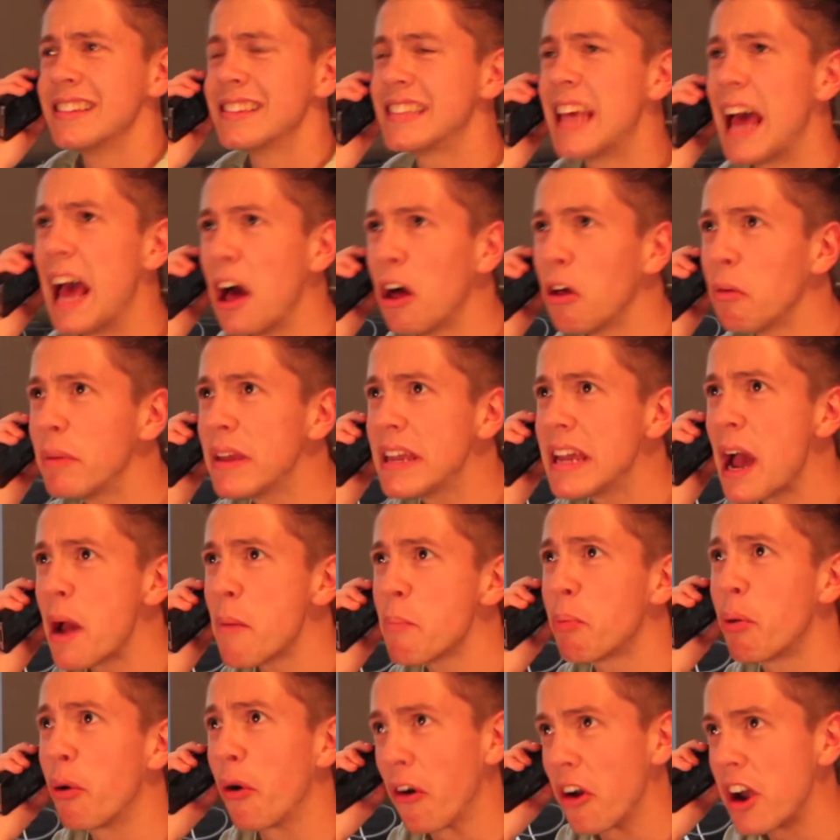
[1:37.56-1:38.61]
Tell me
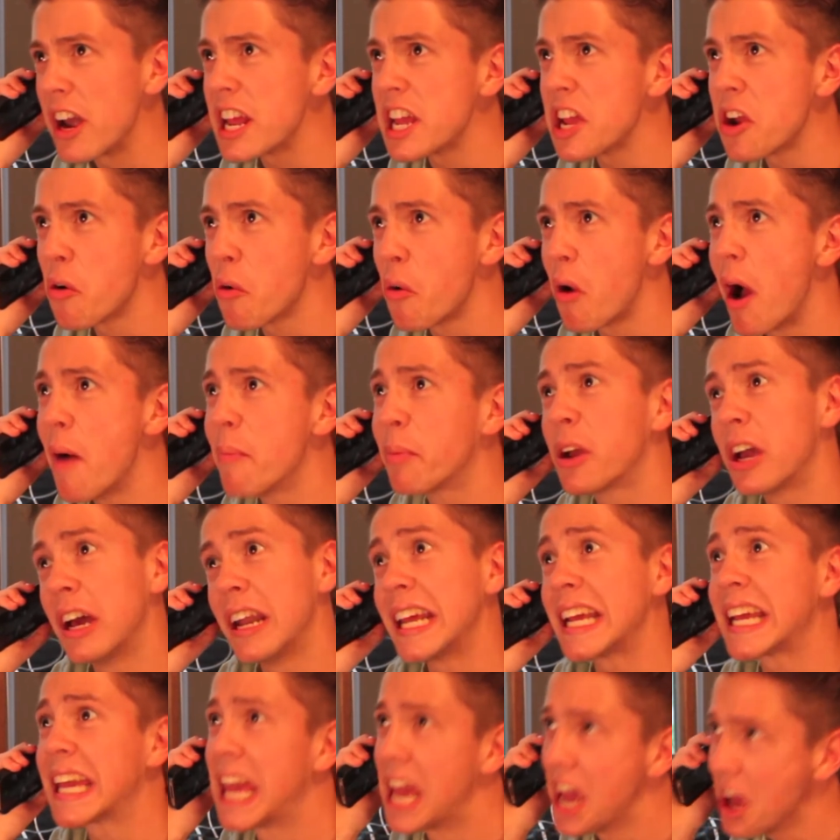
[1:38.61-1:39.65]
I'm pretty or I'm
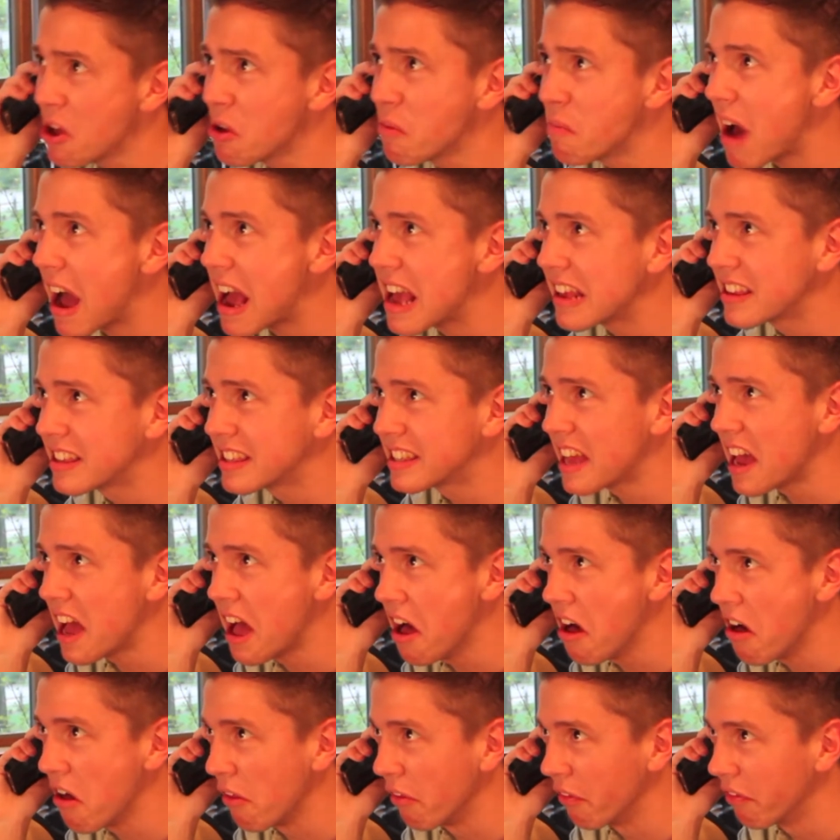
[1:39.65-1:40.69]
gonna kill
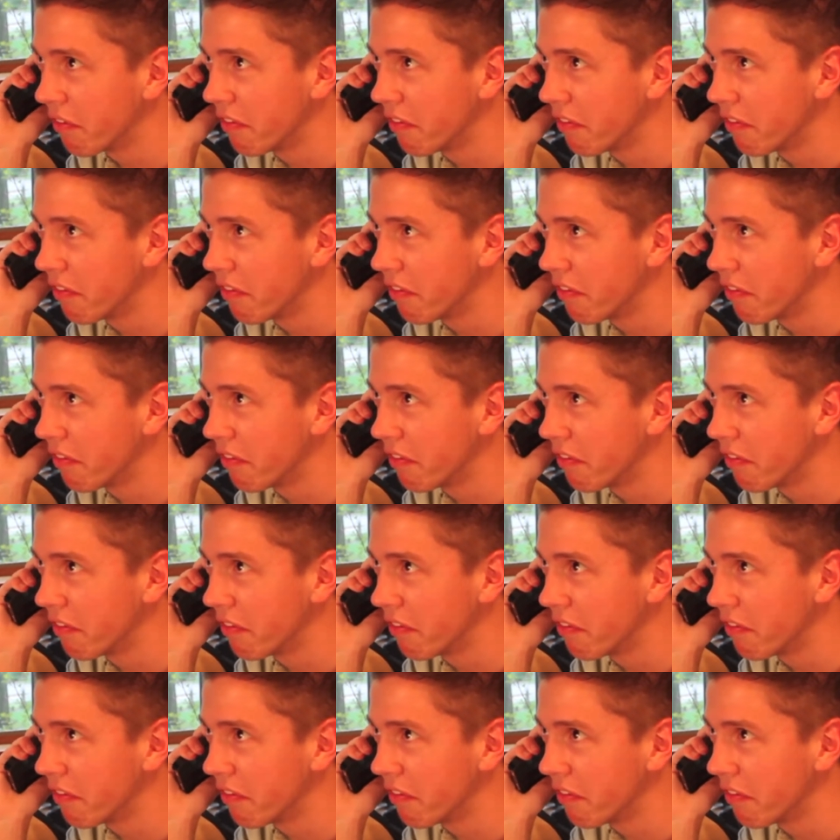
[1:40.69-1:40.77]
myself!